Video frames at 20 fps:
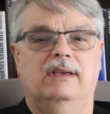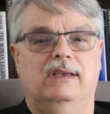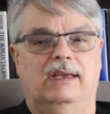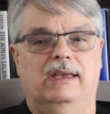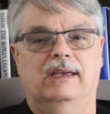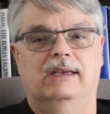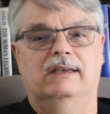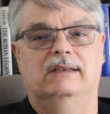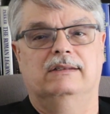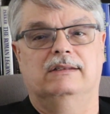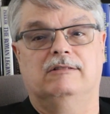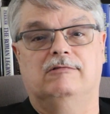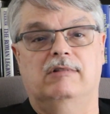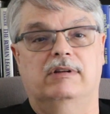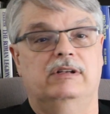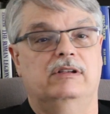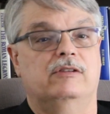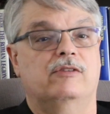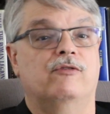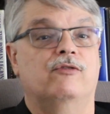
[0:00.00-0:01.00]
and a
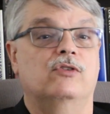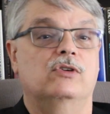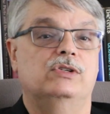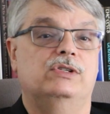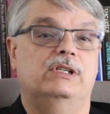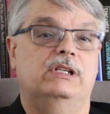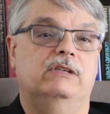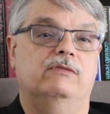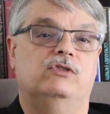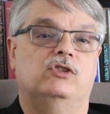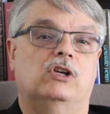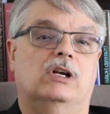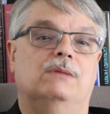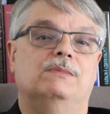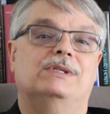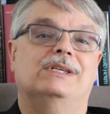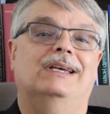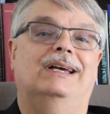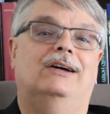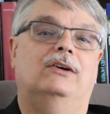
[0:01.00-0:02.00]
greater diversity of
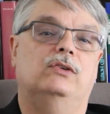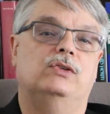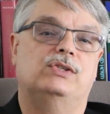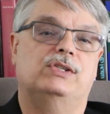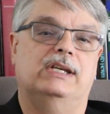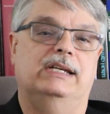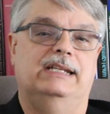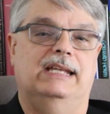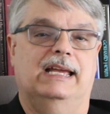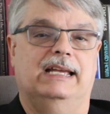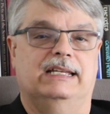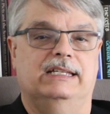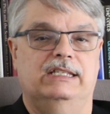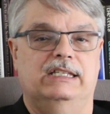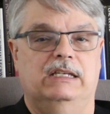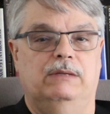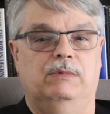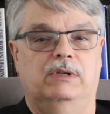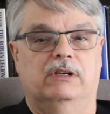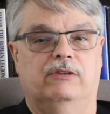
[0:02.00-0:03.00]
jobs outside
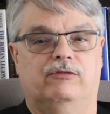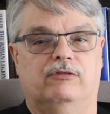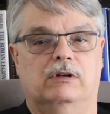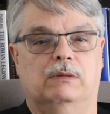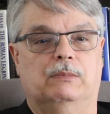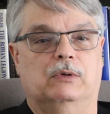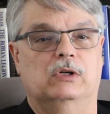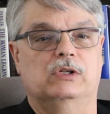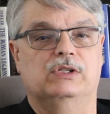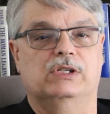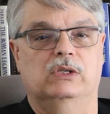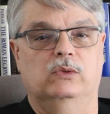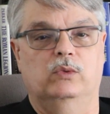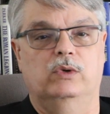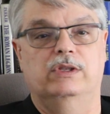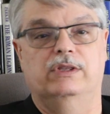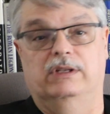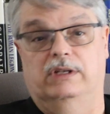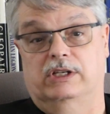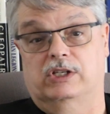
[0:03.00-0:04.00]
academia for a person
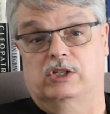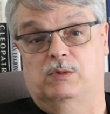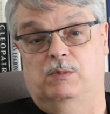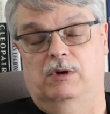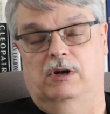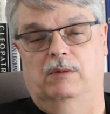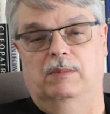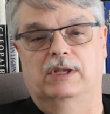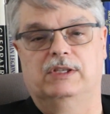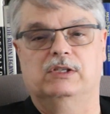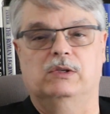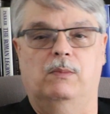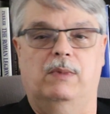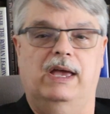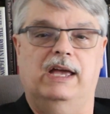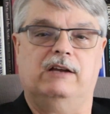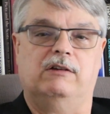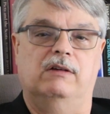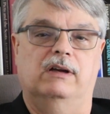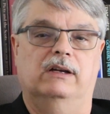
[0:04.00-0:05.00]
with an experimental
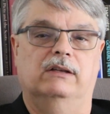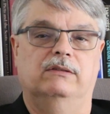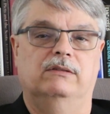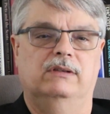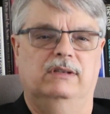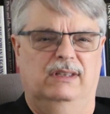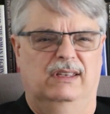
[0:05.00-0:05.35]
background.